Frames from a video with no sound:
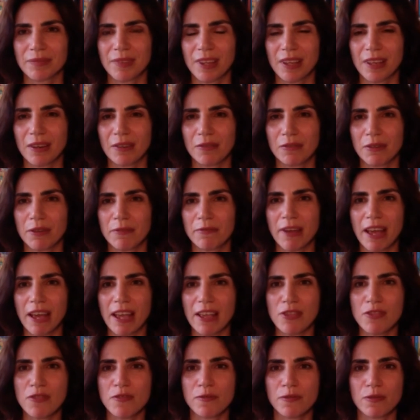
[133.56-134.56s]

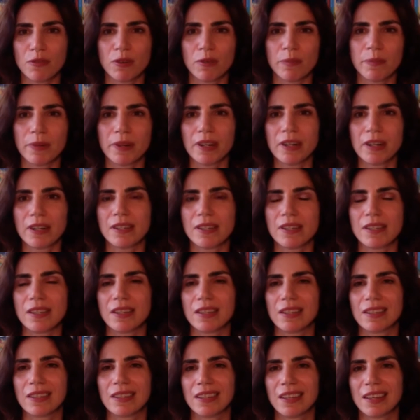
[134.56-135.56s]
revengeful
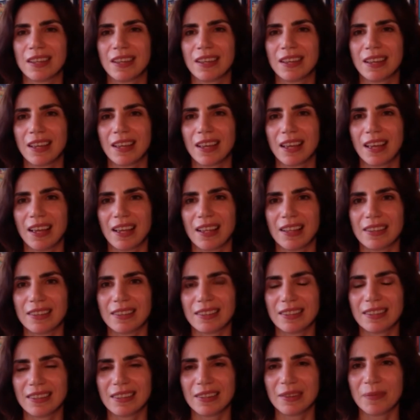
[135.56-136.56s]
person. And
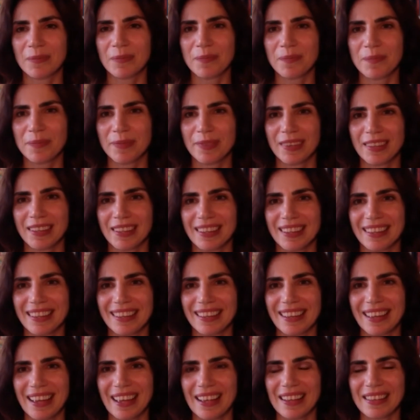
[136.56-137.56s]

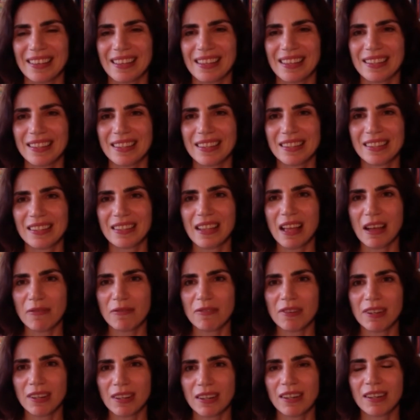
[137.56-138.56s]
this is a
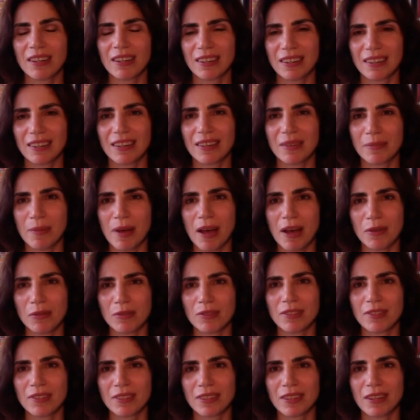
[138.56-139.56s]
novel
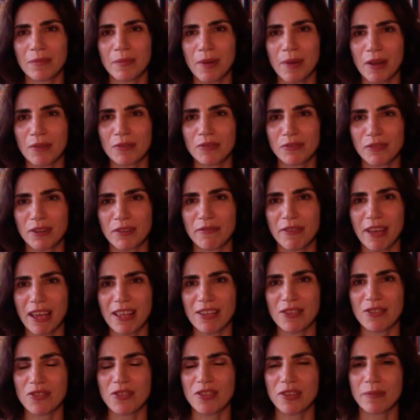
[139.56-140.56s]
about
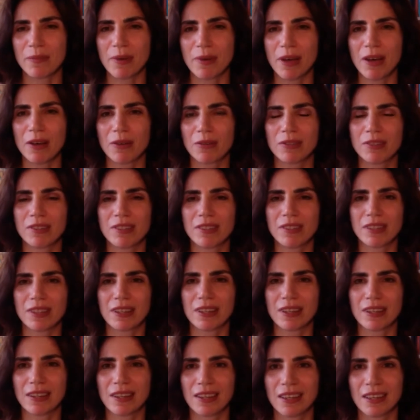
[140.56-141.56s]
revenge, about the